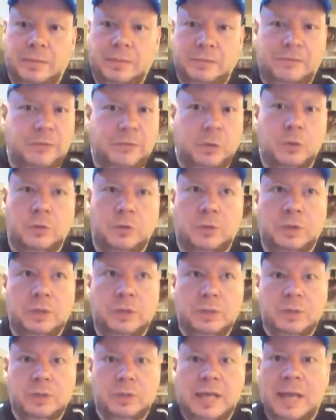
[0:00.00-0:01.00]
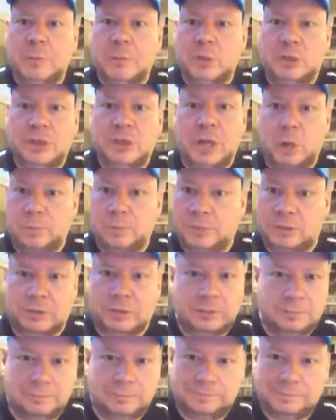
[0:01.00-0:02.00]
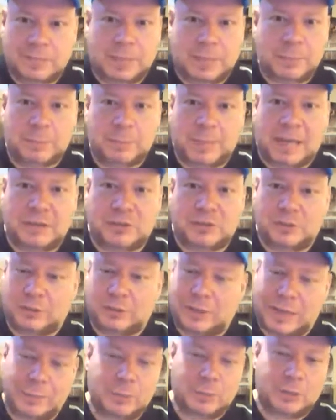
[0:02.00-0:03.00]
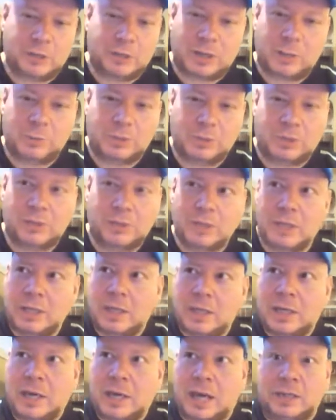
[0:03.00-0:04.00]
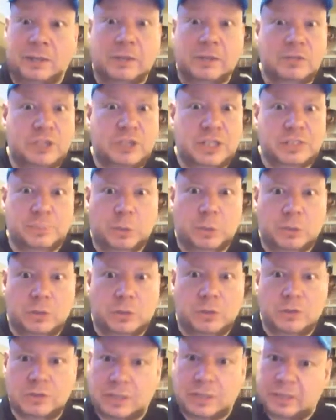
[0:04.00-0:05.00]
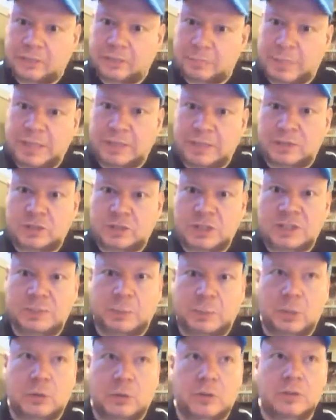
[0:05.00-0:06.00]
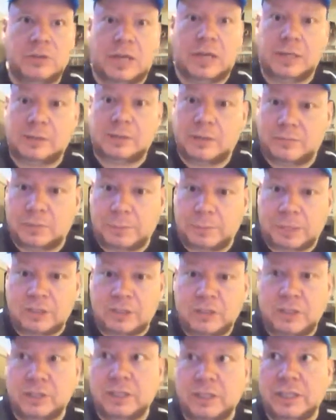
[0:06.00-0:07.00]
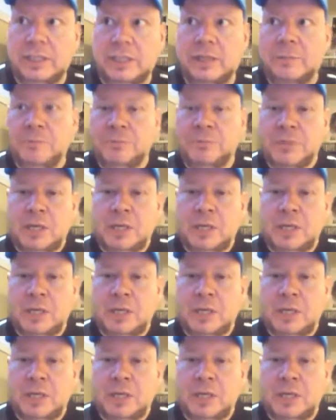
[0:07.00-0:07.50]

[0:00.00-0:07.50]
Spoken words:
Food. Hamburger Helper. I'm a bachelor. Hamburger Helper. I love cheeseburgers. I love bacon cheeseburgers. I love to make chili.